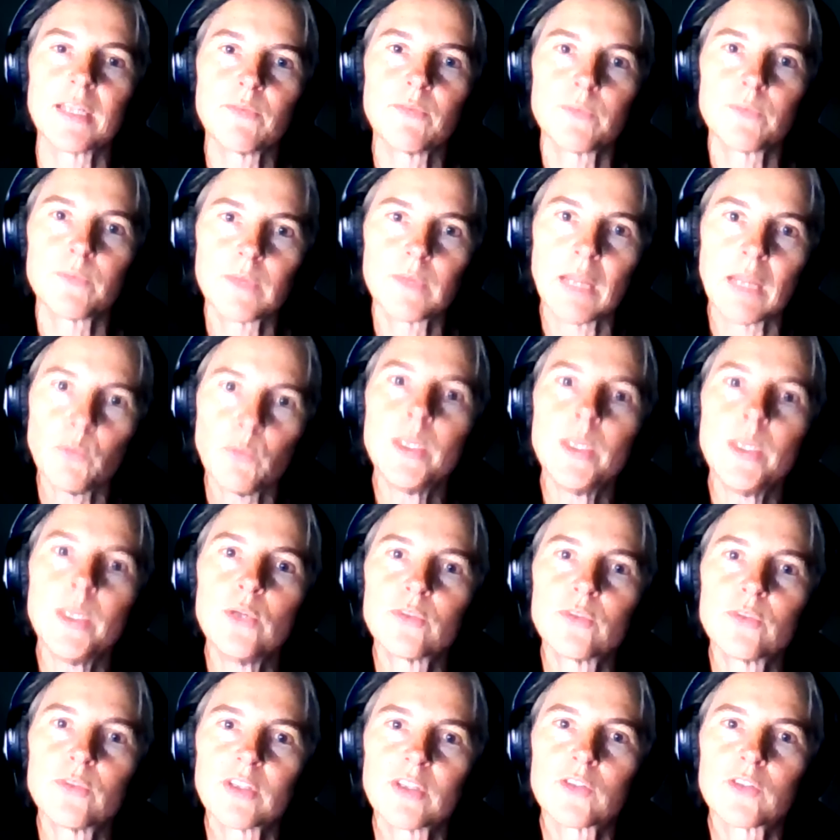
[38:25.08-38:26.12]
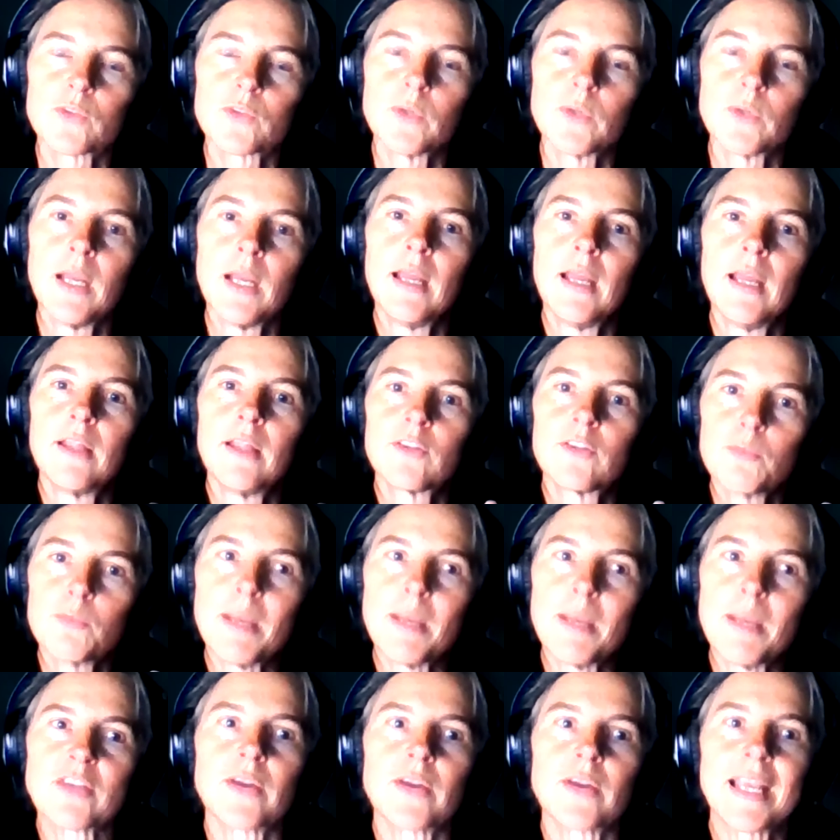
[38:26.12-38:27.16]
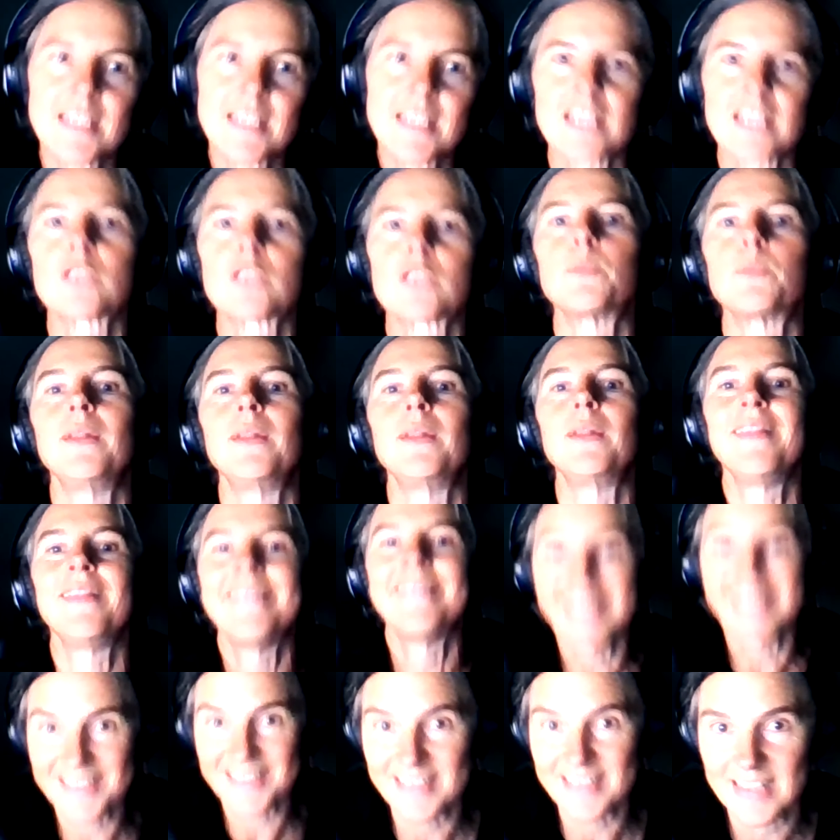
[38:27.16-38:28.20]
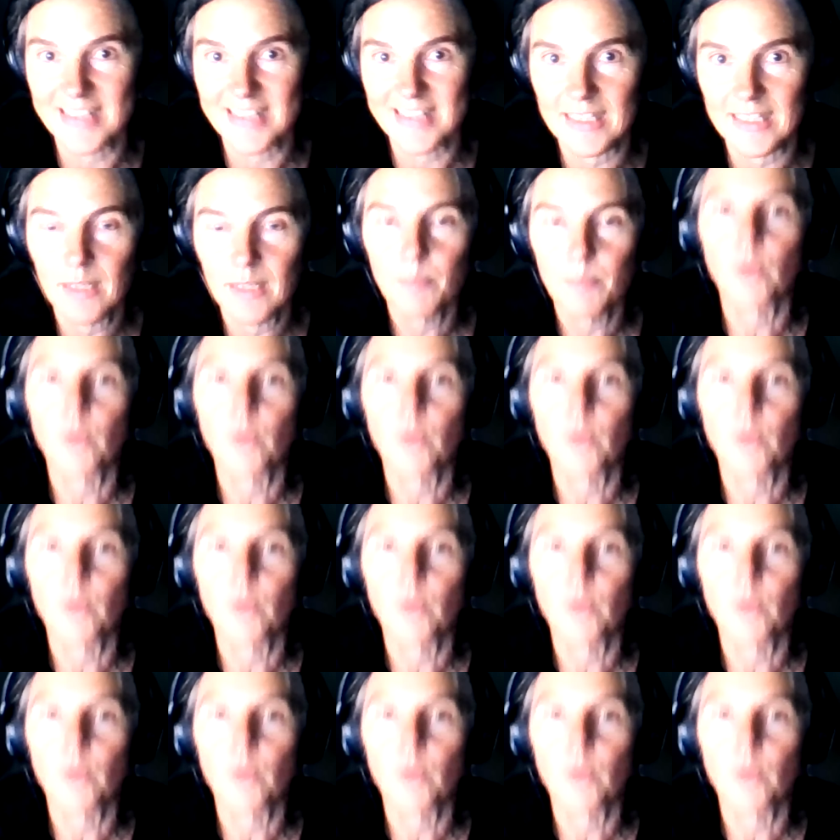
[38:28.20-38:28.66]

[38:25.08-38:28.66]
then we use it to measure accessible density,